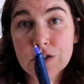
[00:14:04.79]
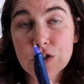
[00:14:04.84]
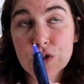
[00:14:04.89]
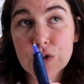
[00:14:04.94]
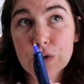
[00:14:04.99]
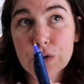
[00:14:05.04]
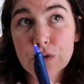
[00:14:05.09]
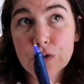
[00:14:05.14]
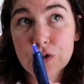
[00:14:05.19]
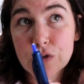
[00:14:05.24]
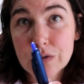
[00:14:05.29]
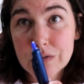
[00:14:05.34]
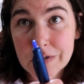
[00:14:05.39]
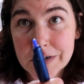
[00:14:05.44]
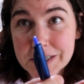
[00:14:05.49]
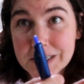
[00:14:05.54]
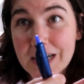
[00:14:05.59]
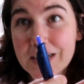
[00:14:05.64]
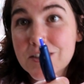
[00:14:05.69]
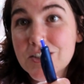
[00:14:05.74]
to do a
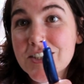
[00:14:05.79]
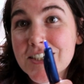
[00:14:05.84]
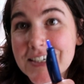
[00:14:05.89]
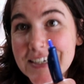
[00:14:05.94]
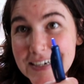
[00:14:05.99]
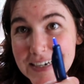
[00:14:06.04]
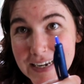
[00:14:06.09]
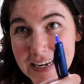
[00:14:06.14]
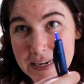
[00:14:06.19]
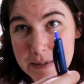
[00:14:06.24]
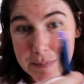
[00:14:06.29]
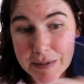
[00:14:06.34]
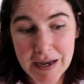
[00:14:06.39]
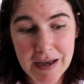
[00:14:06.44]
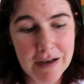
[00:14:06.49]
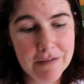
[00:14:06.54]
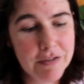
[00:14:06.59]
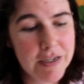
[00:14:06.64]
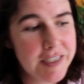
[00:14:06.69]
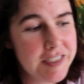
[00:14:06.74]
reduction and keep
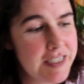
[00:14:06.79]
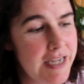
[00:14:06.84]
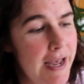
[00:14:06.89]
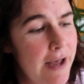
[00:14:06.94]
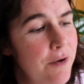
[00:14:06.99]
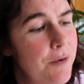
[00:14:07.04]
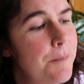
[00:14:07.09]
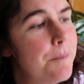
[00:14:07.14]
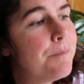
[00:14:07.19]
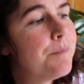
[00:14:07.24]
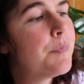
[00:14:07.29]
carving down.